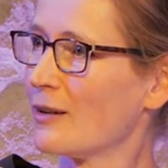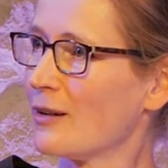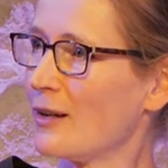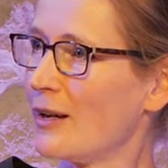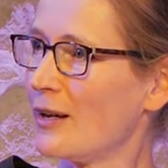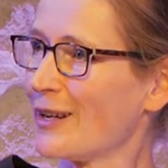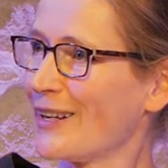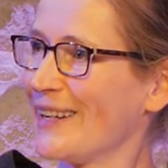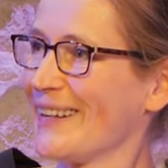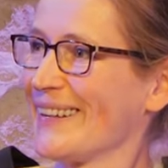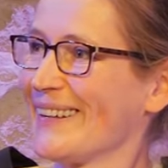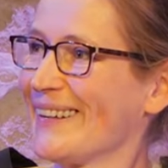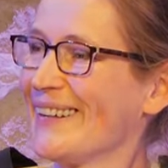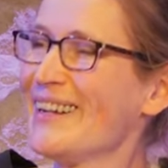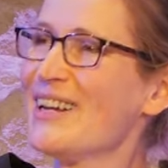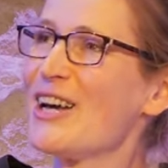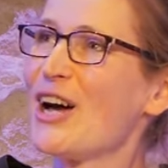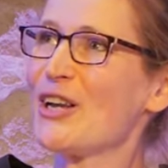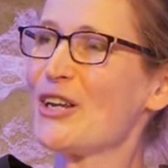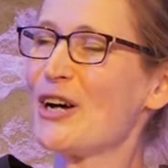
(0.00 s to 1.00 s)
Like,
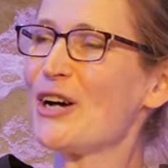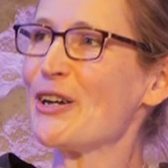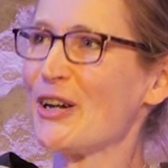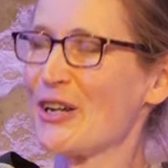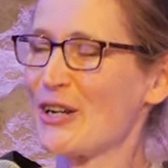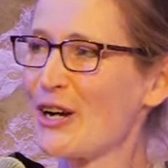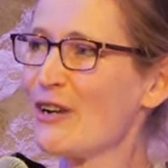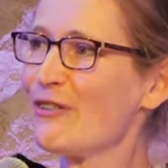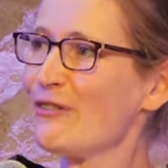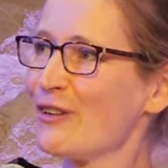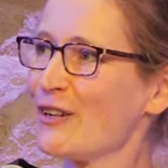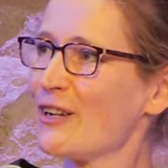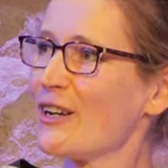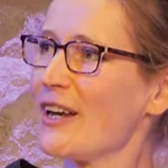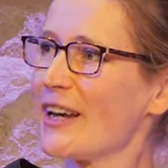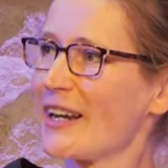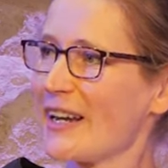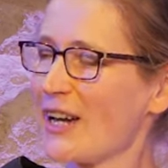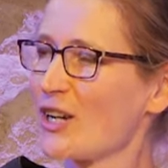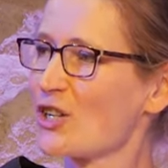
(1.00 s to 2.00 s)
and I feel
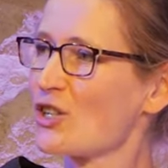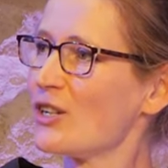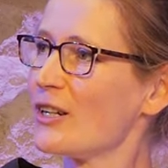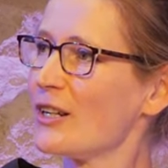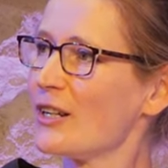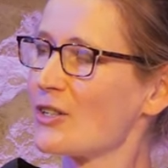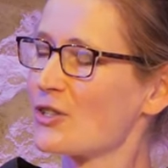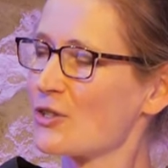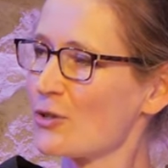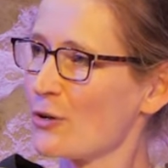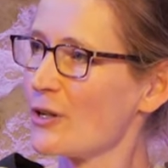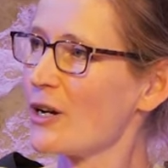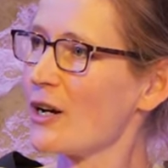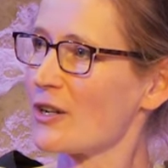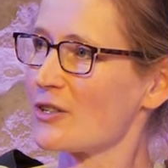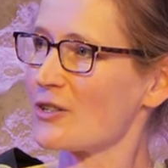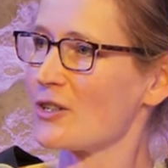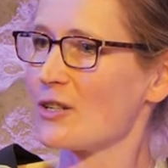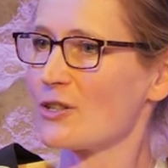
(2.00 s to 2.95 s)
like actually it's on us,